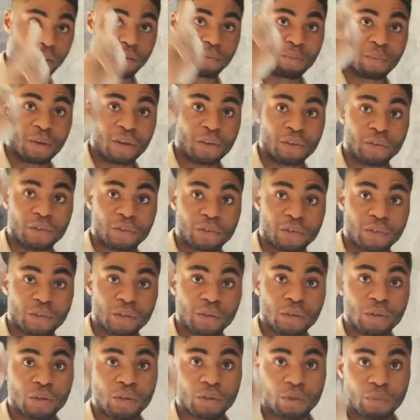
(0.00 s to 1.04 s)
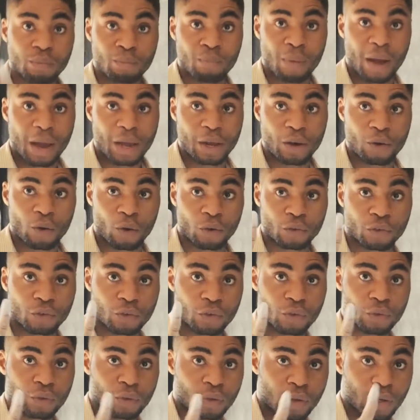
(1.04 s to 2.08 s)
it means
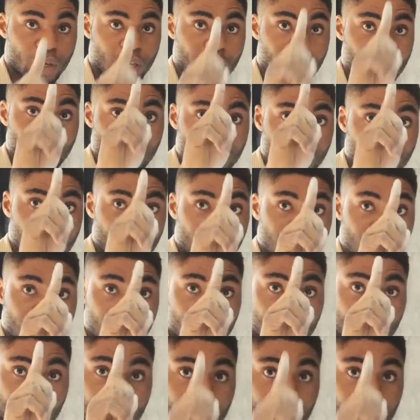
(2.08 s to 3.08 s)
minus. It means